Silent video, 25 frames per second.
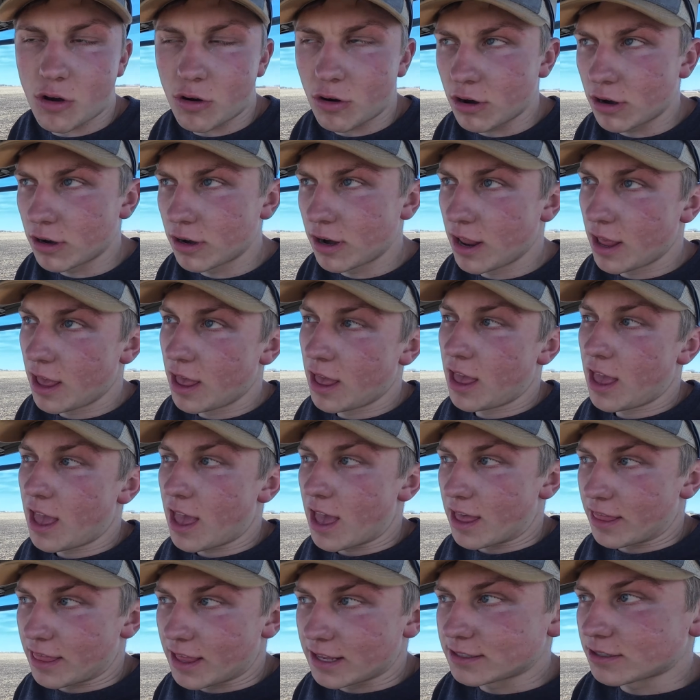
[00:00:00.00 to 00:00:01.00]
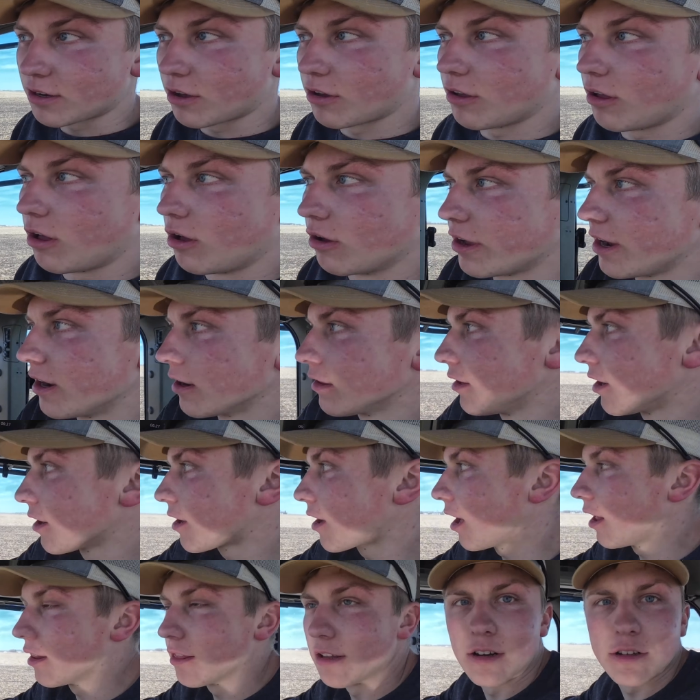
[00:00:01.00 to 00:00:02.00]
corn. And that's all. Oh, here, look,
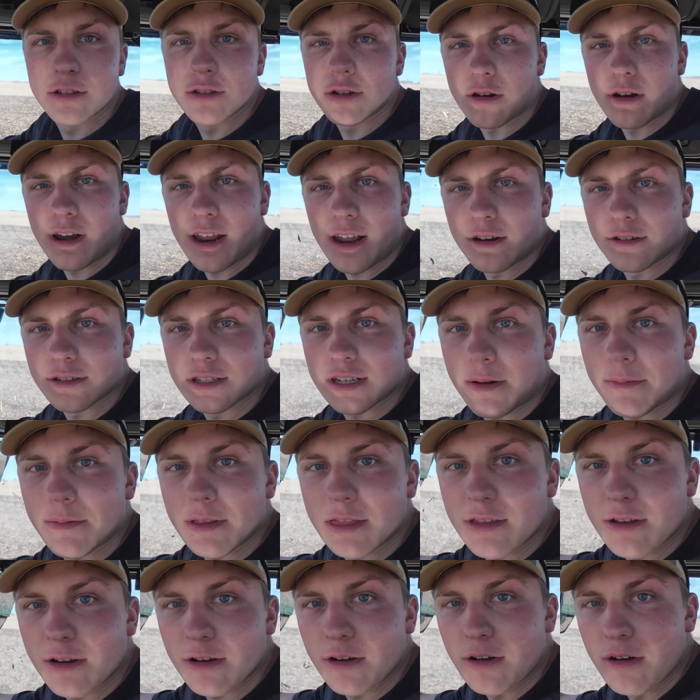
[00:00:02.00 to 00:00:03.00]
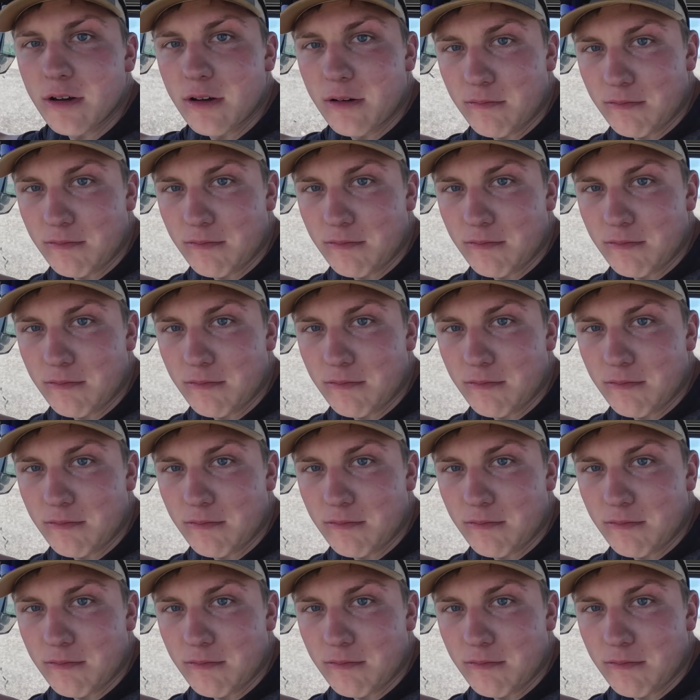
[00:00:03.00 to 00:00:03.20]
a little tornado's coming through.